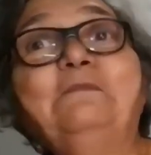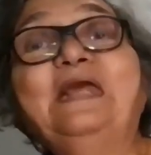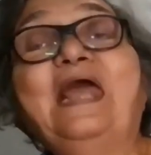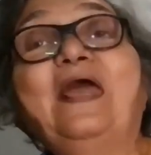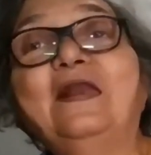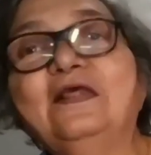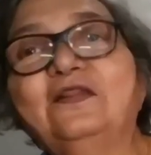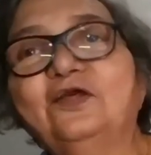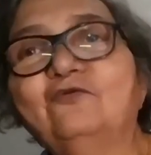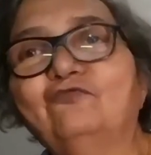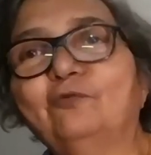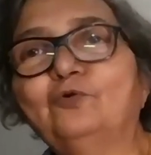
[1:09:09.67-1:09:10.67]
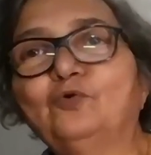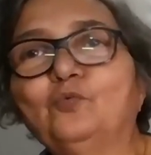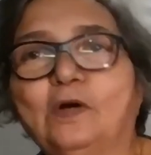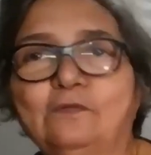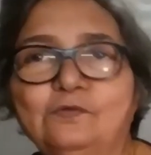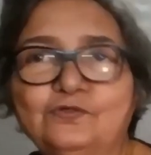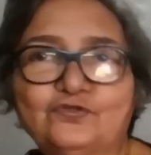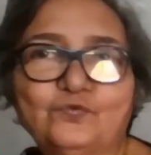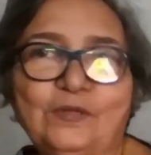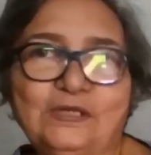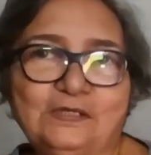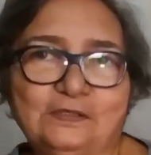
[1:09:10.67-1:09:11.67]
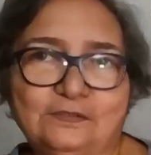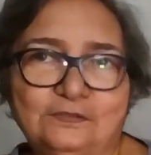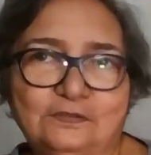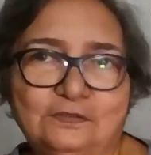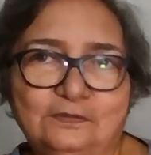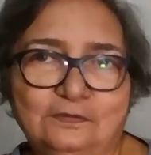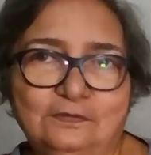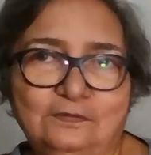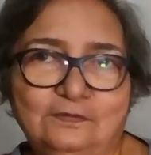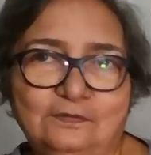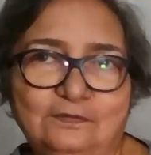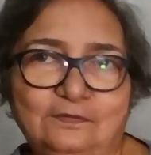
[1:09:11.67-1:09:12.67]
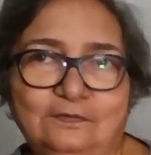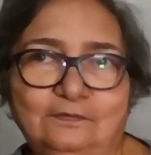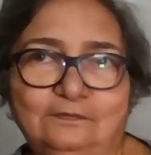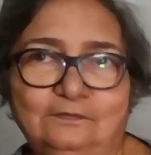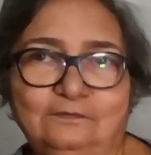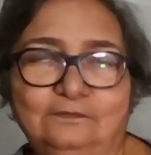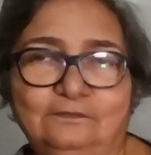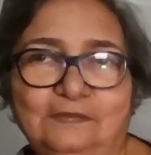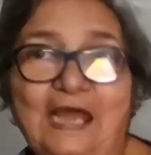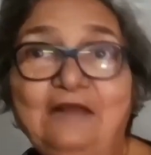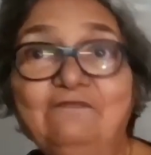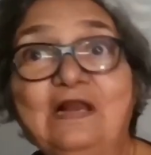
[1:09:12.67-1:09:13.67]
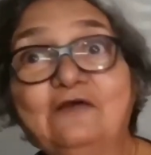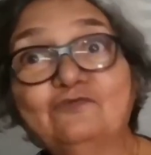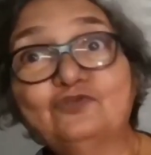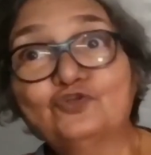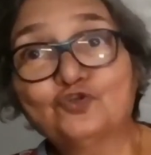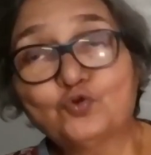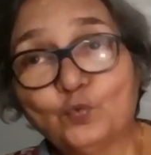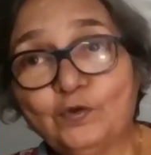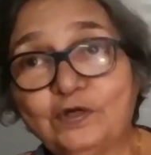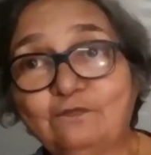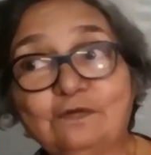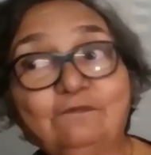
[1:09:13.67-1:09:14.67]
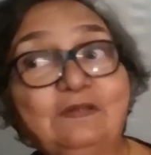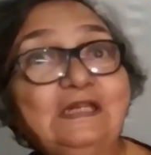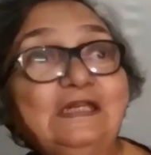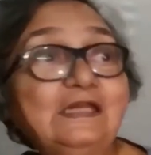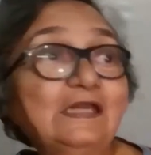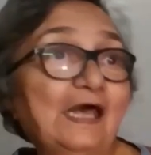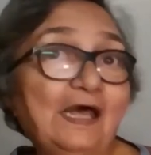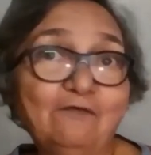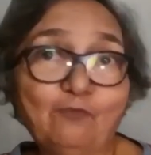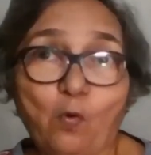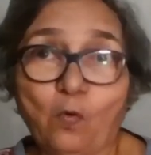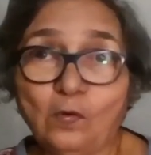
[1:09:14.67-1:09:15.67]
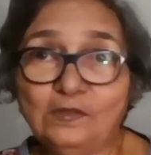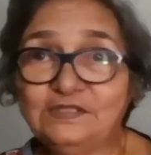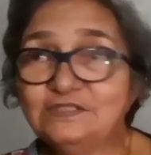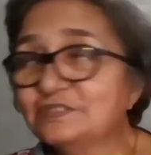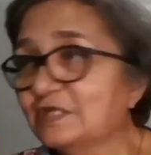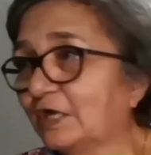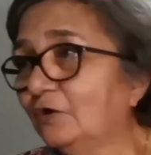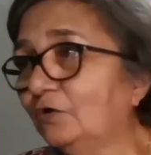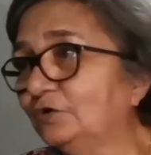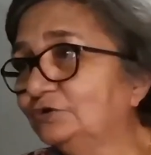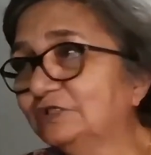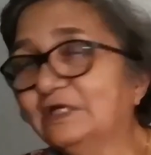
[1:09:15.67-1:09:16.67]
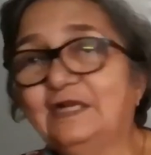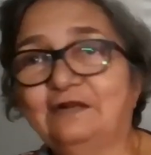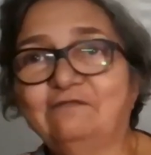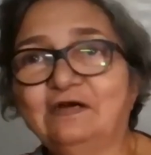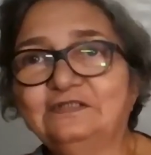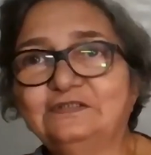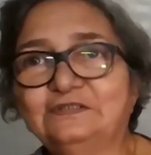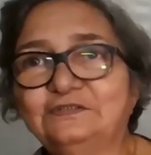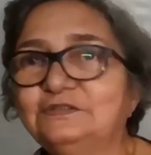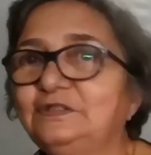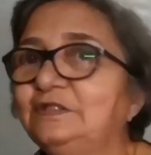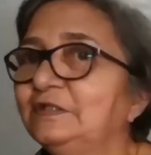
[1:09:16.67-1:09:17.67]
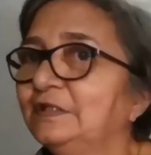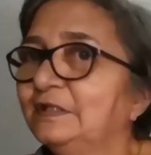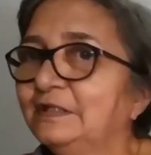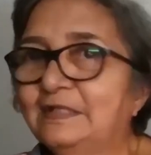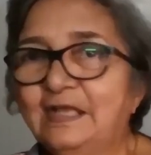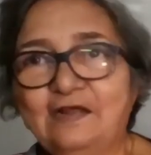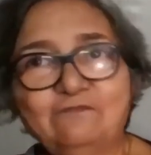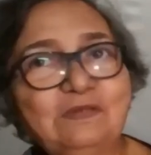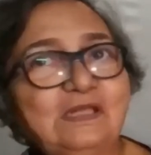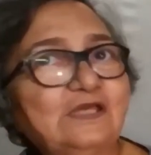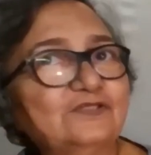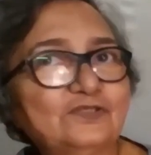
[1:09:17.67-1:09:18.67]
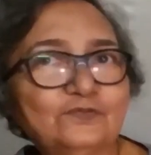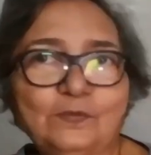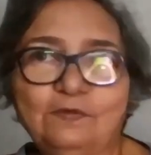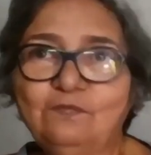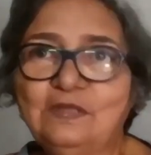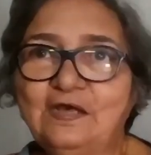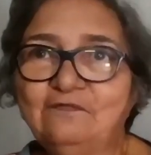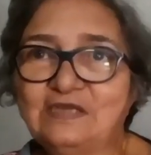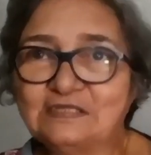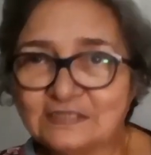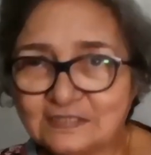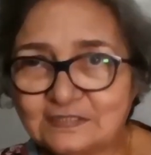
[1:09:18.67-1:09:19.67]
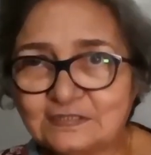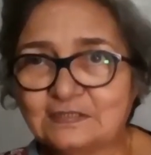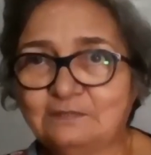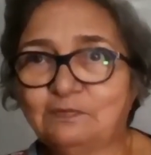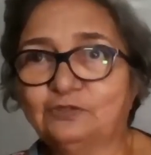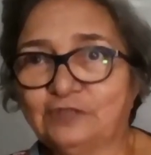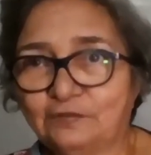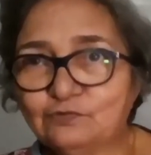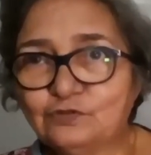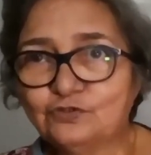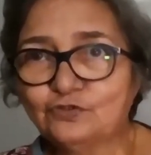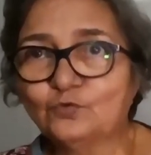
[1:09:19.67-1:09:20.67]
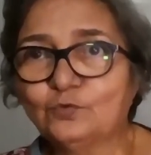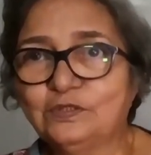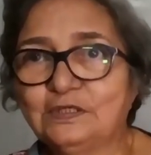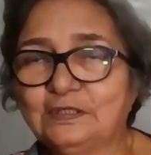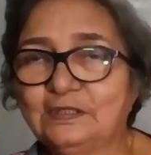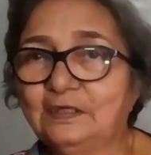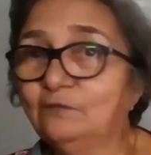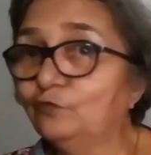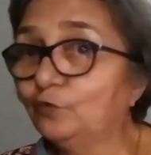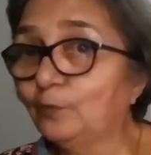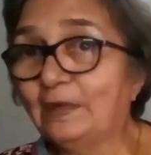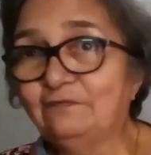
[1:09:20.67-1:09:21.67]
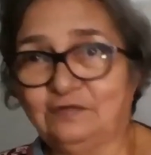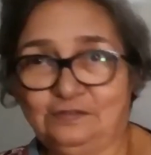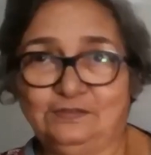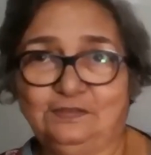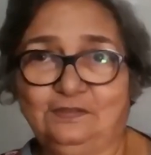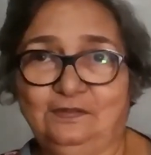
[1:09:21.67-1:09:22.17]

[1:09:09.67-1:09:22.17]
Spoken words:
be anything from 2 hours to 8 hours. And when I was a student, when we didn't have all these technological advances, there have been cases when we have assisted, because I was a student at that time, for 12 hours.